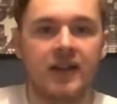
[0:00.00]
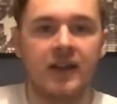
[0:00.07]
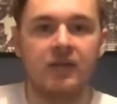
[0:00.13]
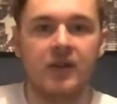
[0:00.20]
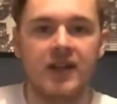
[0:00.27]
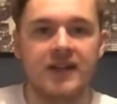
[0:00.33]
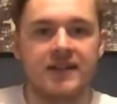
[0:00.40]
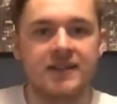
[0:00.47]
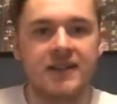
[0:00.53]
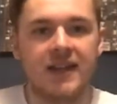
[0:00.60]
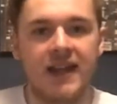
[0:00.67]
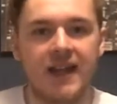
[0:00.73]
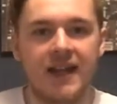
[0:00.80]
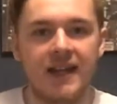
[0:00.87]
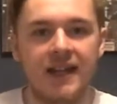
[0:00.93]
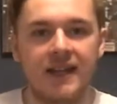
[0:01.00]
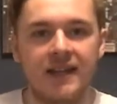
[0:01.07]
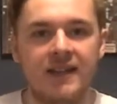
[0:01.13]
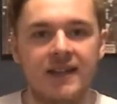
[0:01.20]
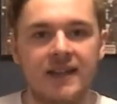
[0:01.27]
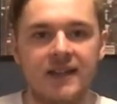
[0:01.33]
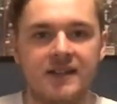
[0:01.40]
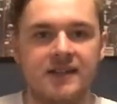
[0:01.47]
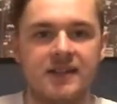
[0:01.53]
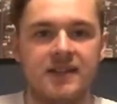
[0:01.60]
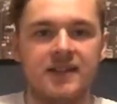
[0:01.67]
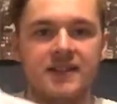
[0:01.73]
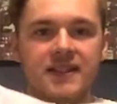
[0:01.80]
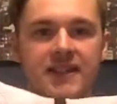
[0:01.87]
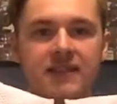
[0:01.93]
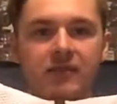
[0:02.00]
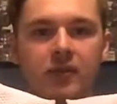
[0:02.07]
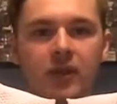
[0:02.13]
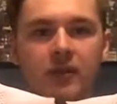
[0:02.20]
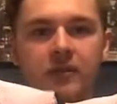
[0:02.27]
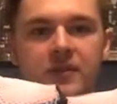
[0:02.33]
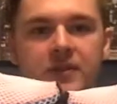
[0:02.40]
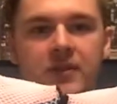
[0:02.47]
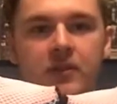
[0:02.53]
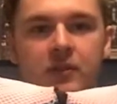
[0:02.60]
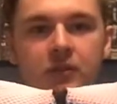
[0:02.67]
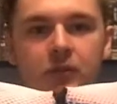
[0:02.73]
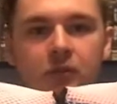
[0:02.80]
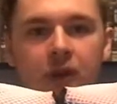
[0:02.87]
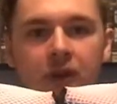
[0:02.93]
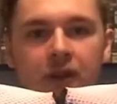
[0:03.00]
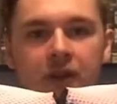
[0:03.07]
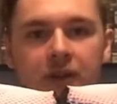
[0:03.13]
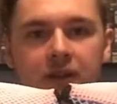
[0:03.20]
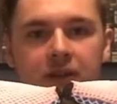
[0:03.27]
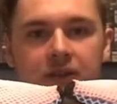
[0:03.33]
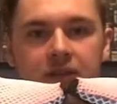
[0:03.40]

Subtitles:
They released today. It's the Deerupt Runner.